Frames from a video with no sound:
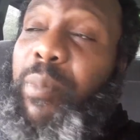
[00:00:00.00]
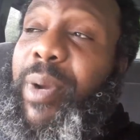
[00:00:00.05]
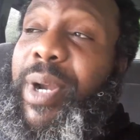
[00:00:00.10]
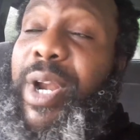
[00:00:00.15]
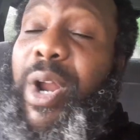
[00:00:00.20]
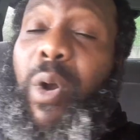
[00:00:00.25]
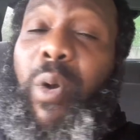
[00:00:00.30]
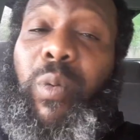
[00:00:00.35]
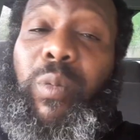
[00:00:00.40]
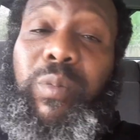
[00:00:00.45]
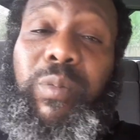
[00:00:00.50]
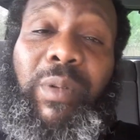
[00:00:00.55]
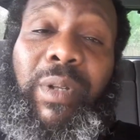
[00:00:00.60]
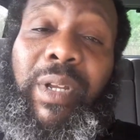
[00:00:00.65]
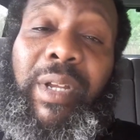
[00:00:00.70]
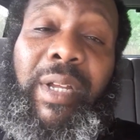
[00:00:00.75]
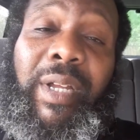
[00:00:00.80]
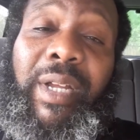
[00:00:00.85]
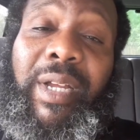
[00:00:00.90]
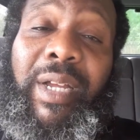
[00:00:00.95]
with no
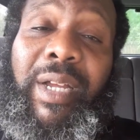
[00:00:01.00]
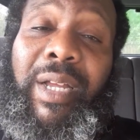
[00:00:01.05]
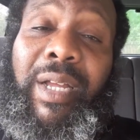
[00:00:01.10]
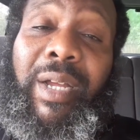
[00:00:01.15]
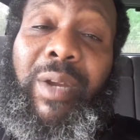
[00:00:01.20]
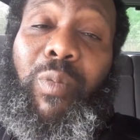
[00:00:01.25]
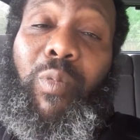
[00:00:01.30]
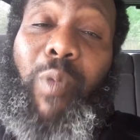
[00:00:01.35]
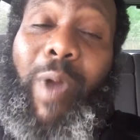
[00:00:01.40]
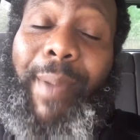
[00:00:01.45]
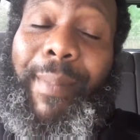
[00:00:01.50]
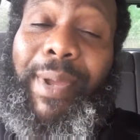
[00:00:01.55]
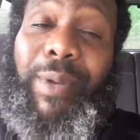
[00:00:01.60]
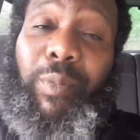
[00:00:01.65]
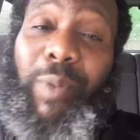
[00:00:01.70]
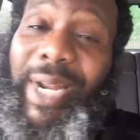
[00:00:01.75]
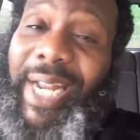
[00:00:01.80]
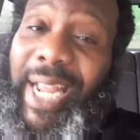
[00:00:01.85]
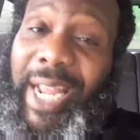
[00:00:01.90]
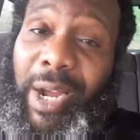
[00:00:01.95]
women
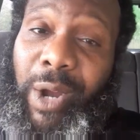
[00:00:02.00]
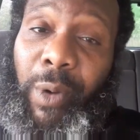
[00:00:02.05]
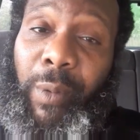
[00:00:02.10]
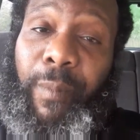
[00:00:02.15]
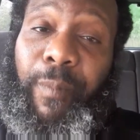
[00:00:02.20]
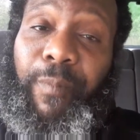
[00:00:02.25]
with him.